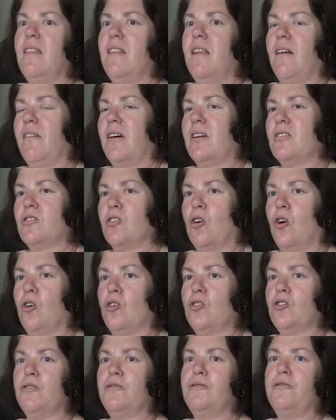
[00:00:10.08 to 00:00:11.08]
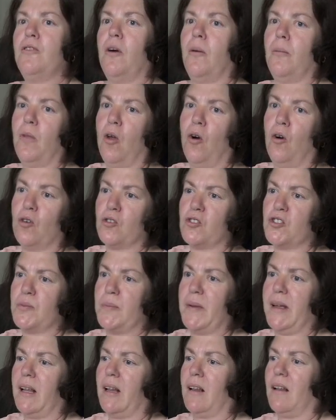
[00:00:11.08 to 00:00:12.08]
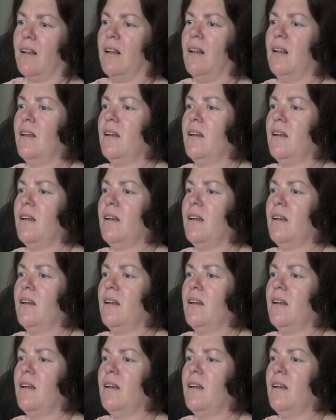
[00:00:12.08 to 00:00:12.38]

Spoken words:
that I'd got from the hospital,